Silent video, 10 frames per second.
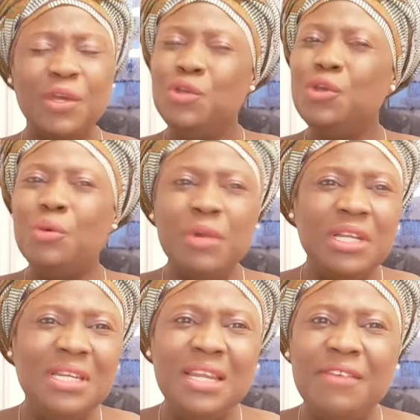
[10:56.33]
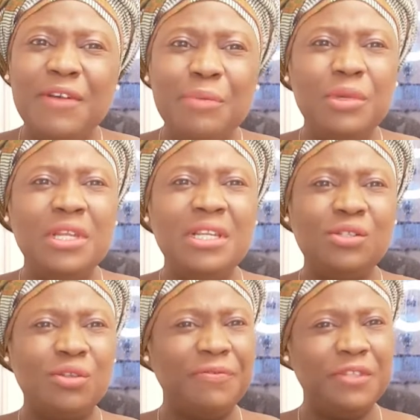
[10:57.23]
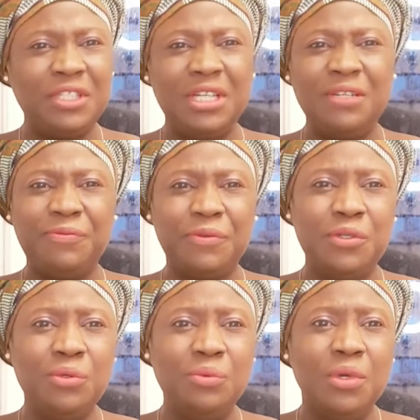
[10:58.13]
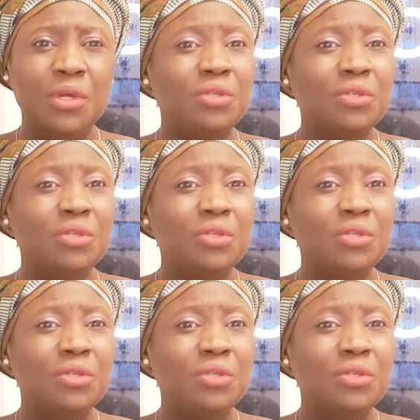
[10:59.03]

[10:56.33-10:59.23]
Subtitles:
Your money never been sufficient for you.